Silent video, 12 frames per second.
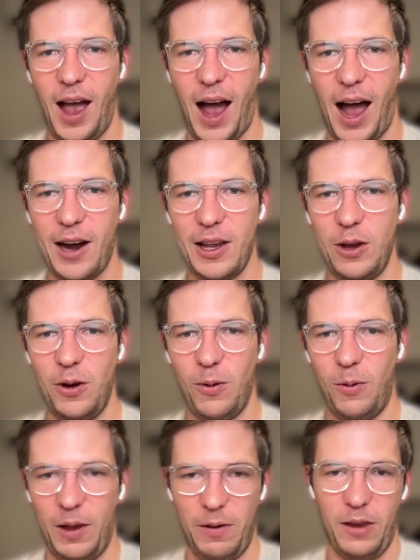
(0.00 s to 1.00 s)
how do
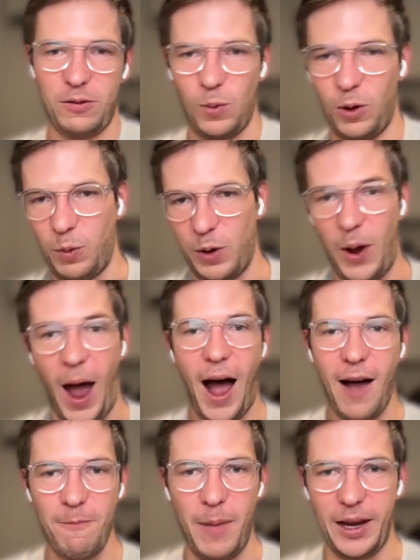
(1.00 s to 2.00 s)
you, in this world where you
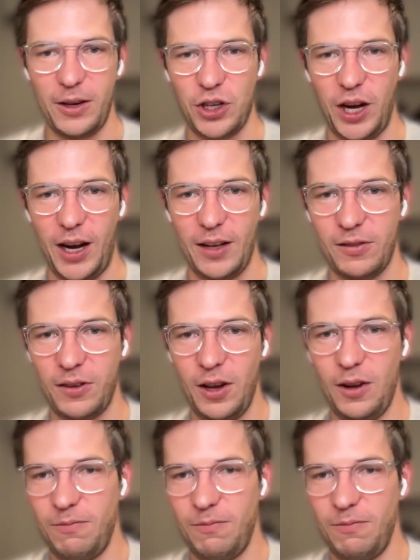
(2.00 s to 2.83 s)
have many chains,